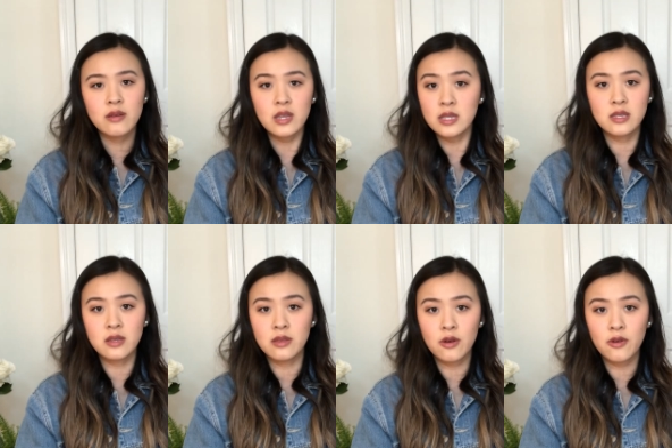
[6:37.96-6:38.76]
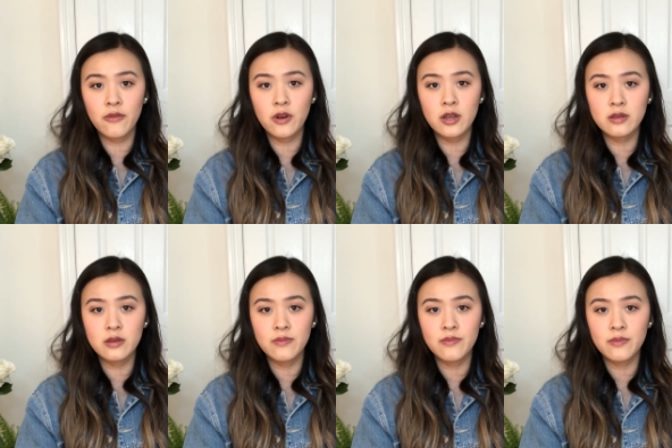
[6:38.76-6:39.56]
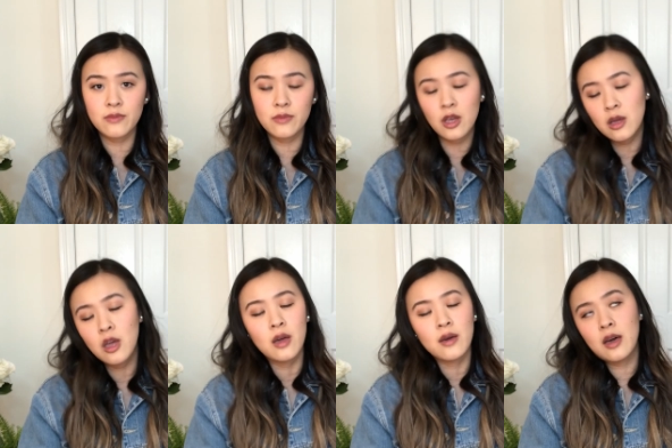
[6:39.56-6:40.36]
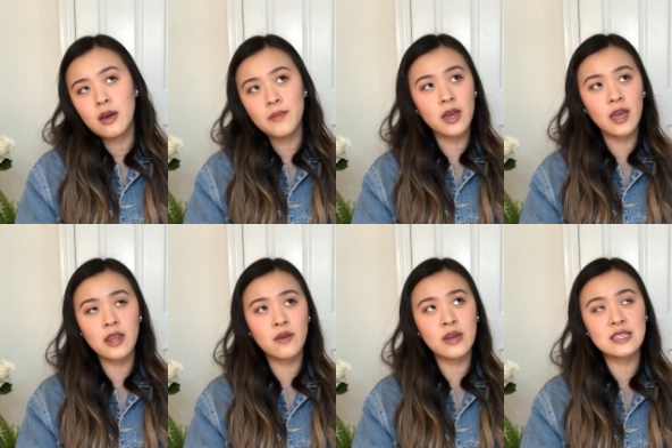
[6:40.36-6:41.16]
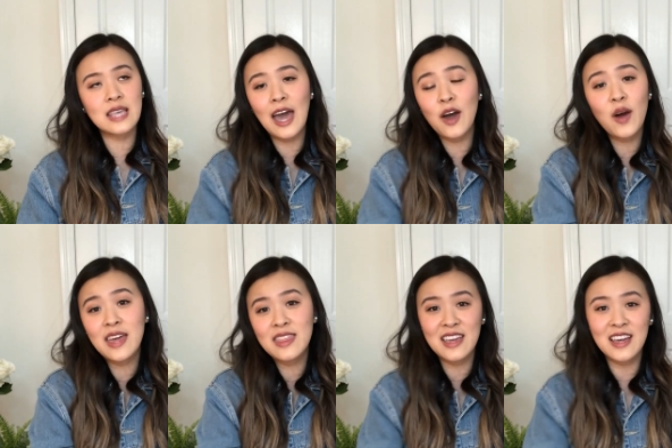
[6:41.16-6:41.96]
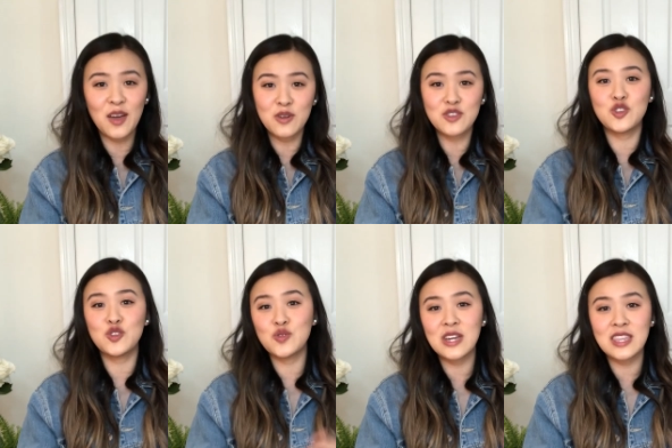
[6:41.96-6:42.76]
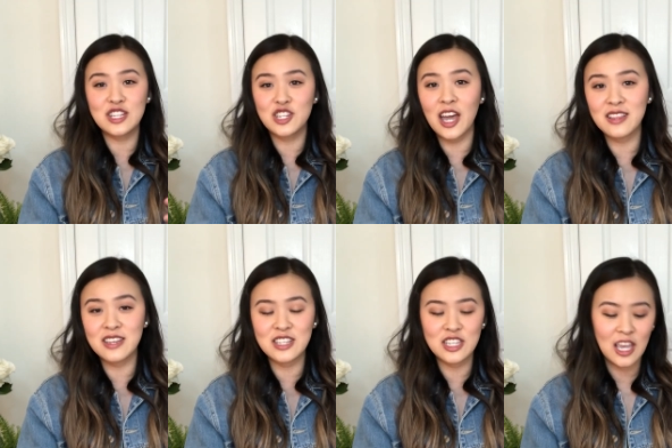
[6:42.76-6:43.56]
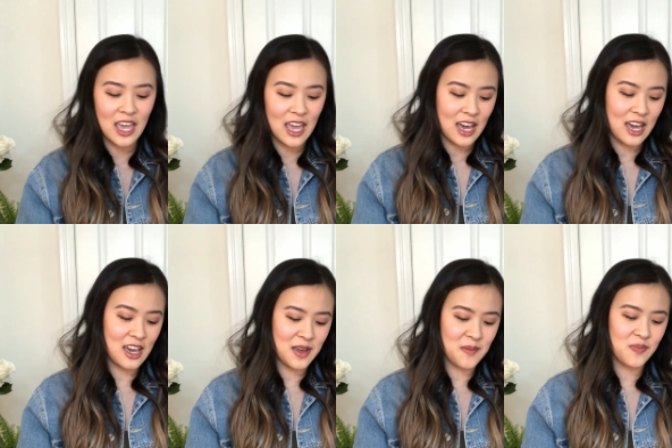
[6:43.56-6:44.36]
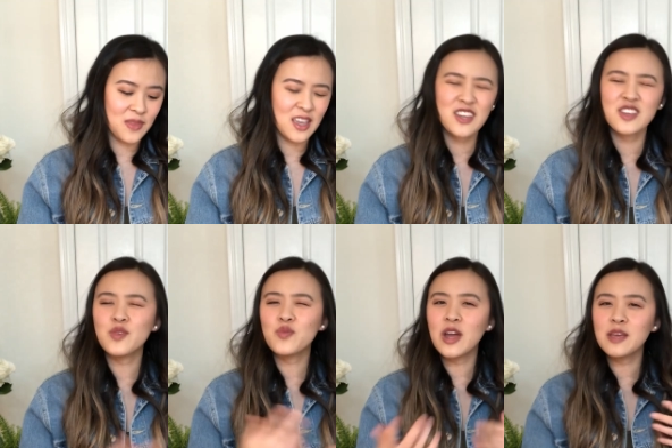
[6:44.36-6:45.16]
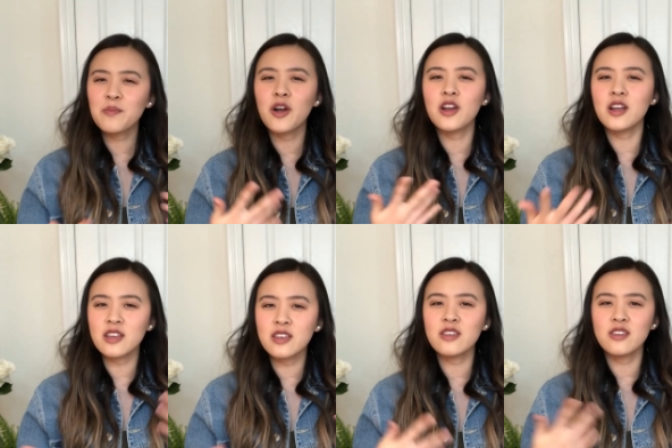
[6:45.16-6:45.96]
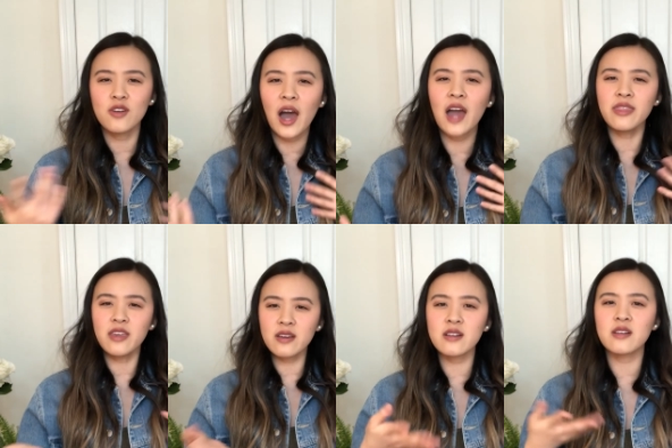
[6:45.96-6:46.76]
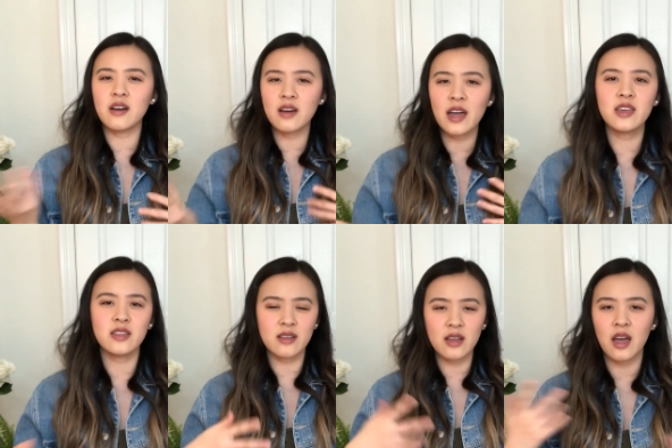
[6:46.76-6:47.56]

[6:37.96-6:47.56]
still not over it. Anyways, how I think I would do in the challenge. The running part, you know, I think I can,